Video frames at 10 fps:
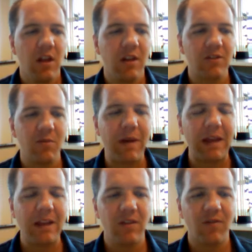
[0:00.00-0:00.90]
These are
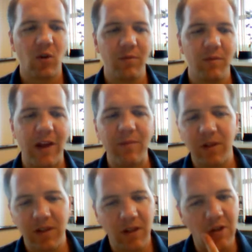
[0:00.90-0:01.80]
mainly formed of
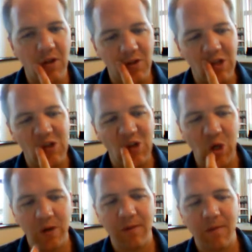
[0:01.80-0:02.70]
epithelial
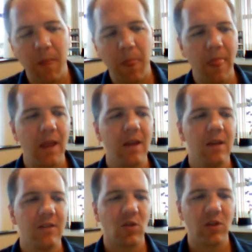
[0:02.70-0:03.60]
tissue.
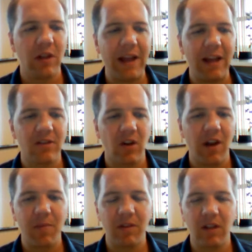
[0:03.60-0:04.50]
So glands are
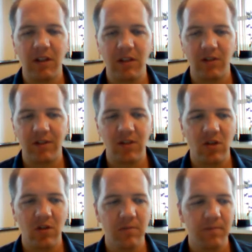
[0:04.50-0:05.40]
epithelial
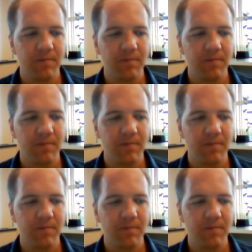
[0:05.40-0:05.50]
tissue.